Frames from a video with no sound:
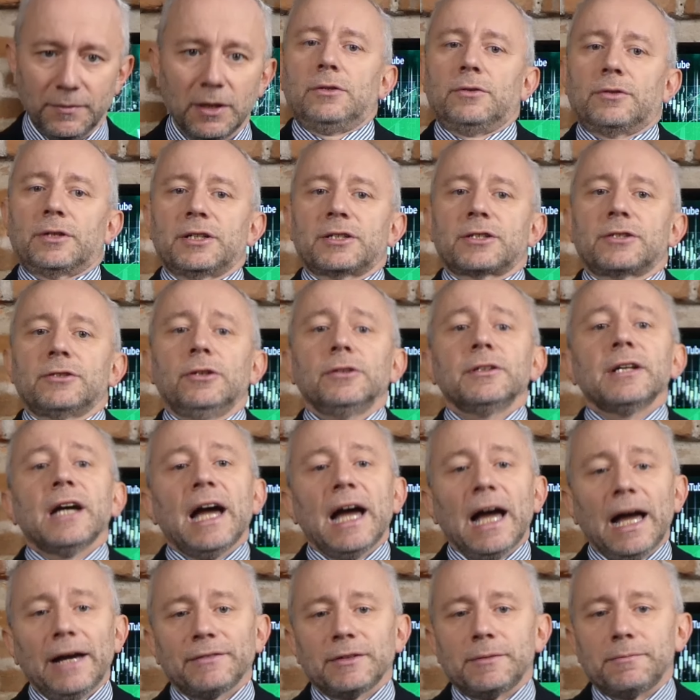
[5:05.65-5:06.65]
You risk not
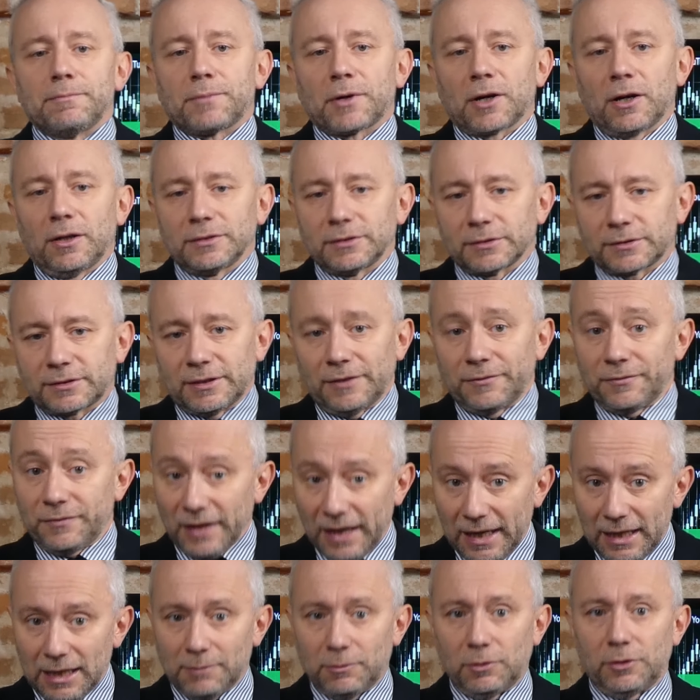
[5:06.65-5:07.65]
having products
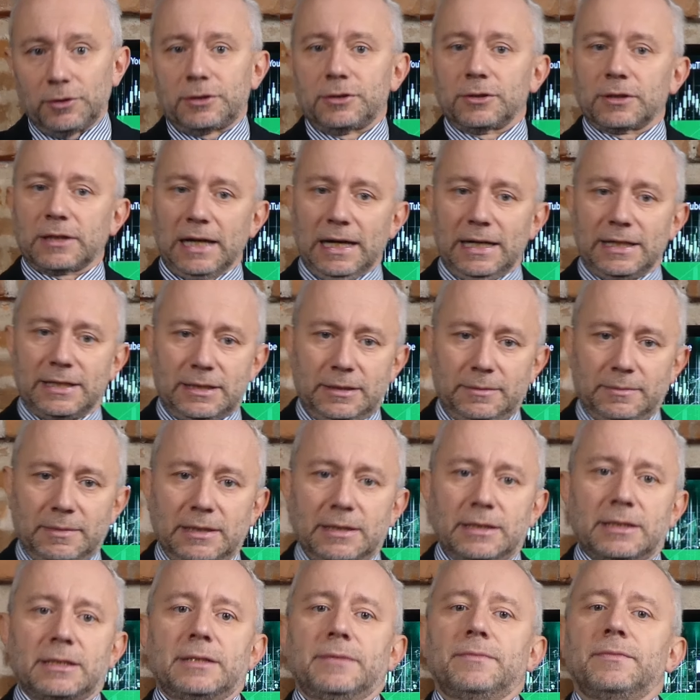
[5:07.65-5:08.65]
available to
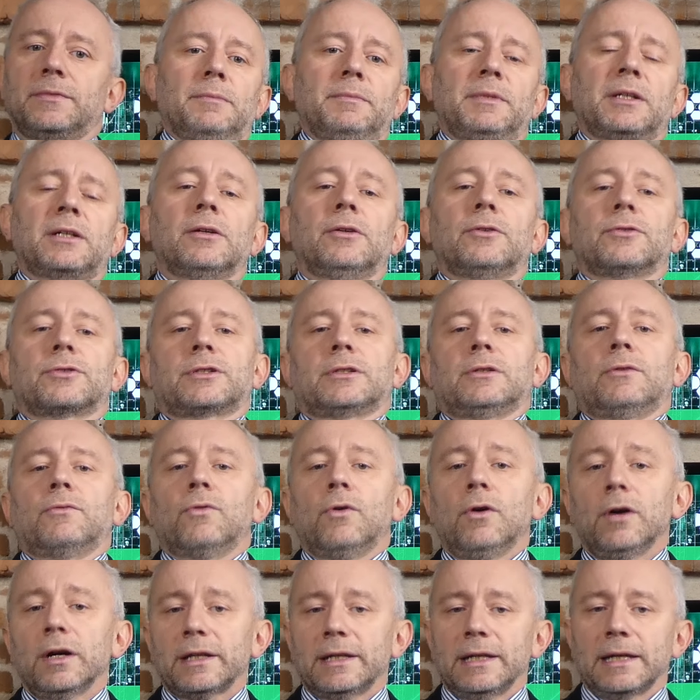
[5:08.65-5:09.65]
customers, because
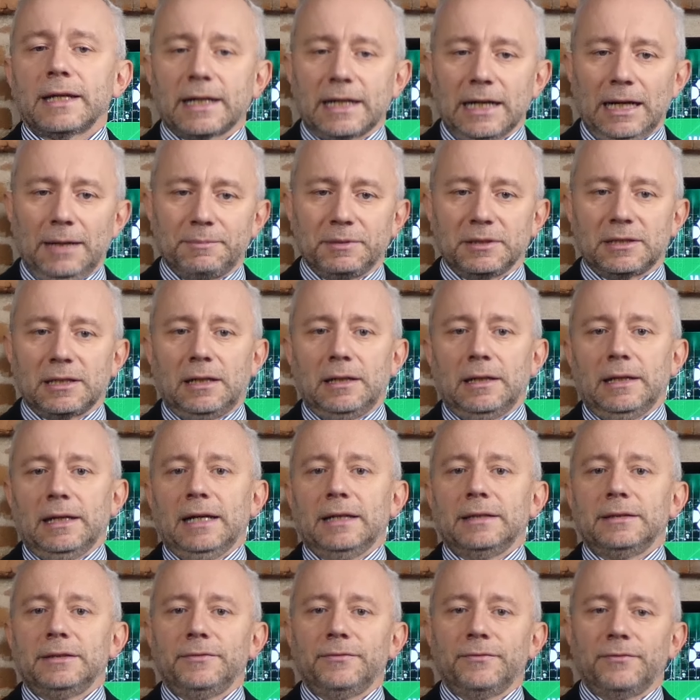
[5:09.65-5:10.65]
working capital
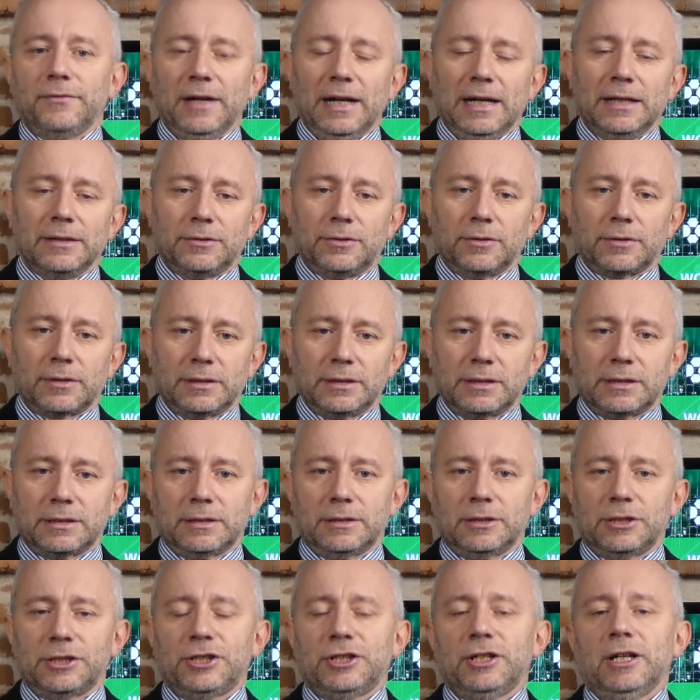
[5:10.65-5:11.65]
and inventories
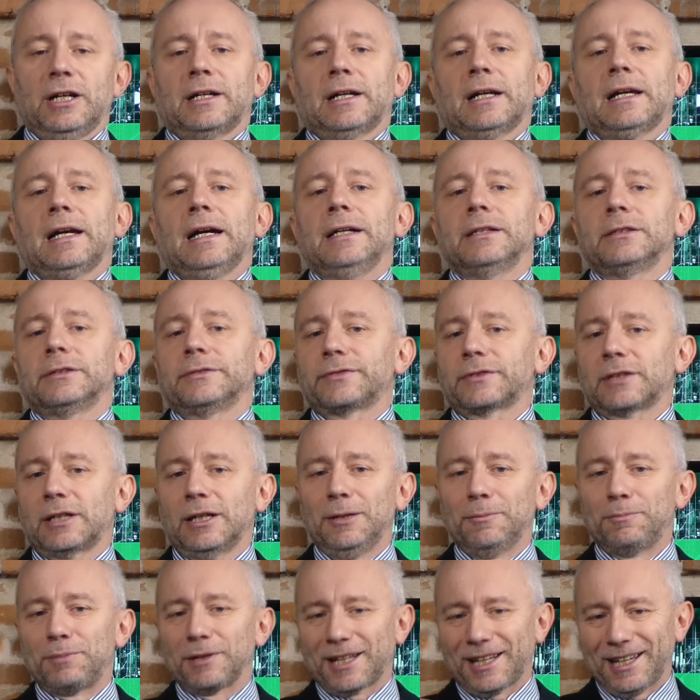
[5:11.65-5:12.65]
share a kind of
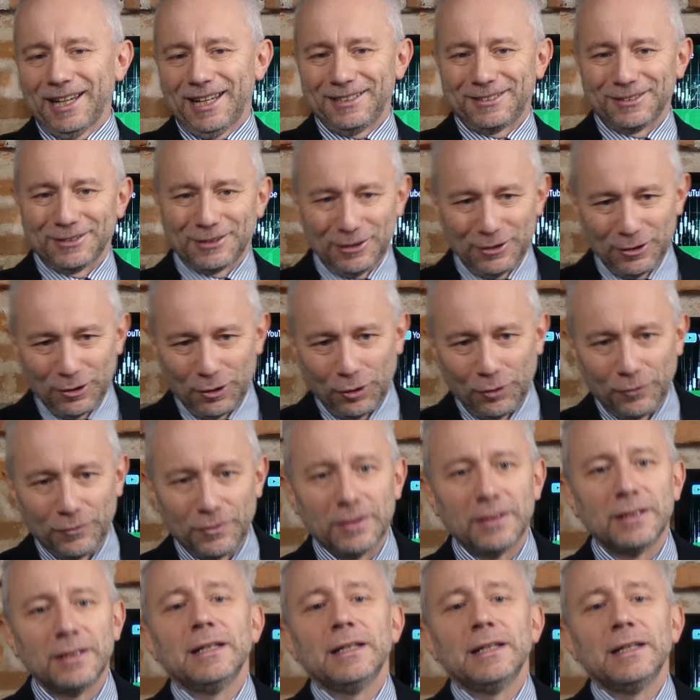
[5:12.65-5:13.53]
complicated love.